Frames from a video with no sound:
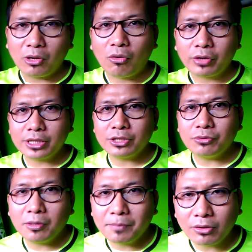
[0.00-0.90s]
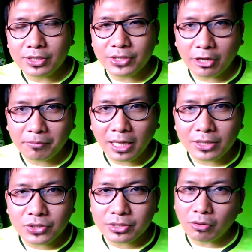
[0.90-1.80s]
belonging to a particular set of
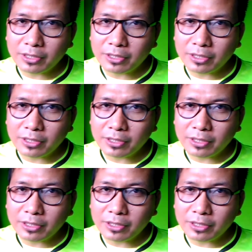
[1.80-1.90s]
cultures